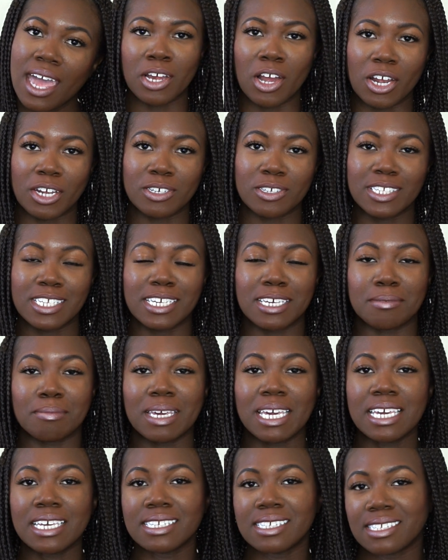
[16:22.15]
Are you team
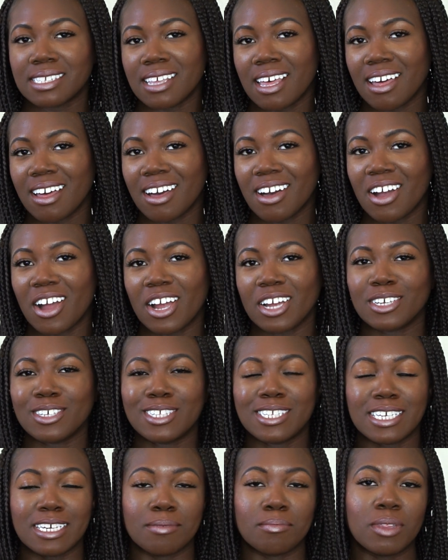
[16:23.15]
Issa? Are you
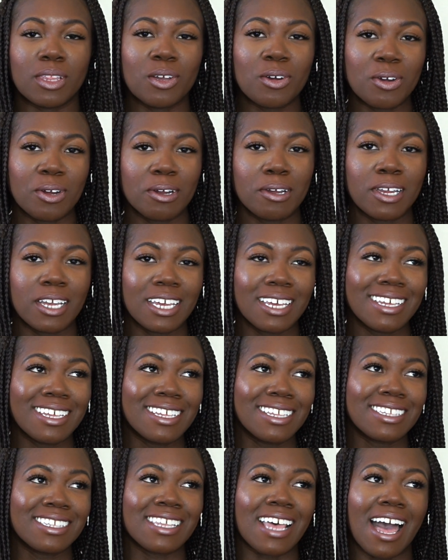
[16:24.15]
team
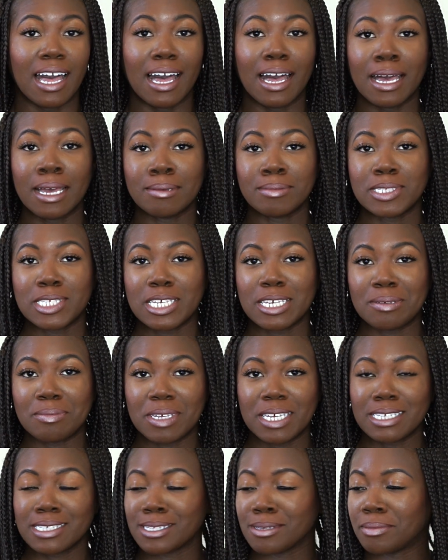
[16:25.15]
Lawrence? I'm
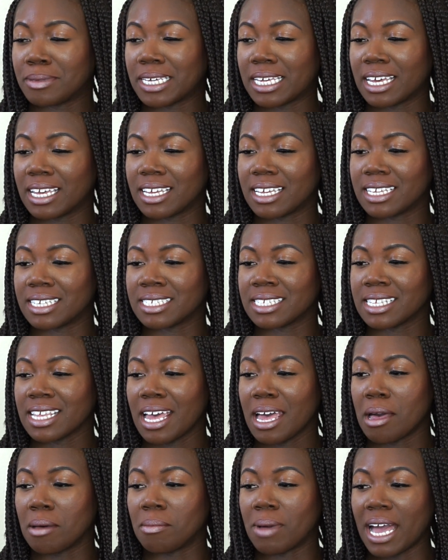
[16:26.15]
team Issa because
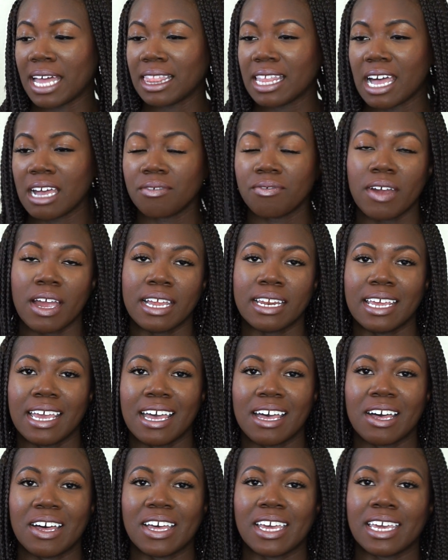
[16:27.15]
my life right
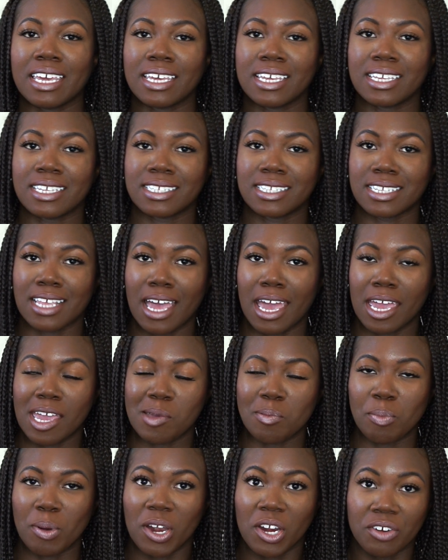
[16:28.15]
now is
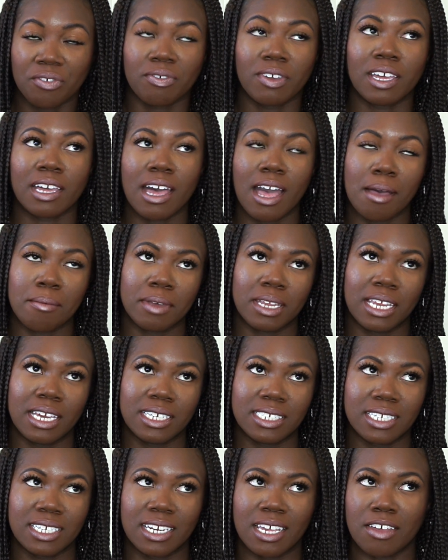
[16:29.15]
a perfect
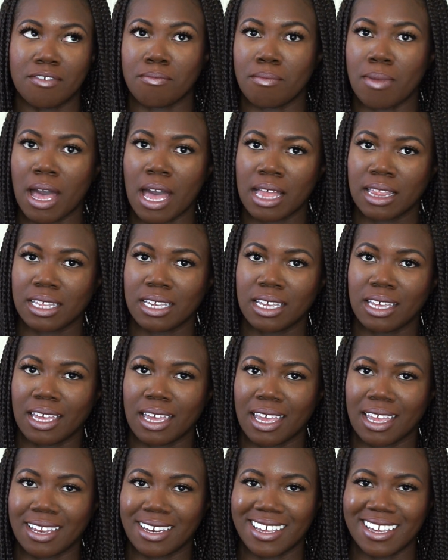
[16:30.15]
combination of Molly
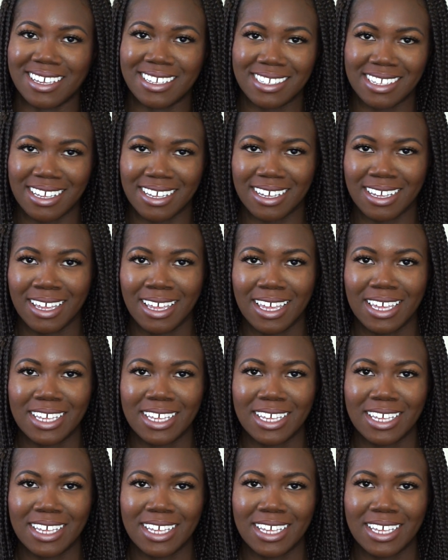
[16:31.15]
and Issa.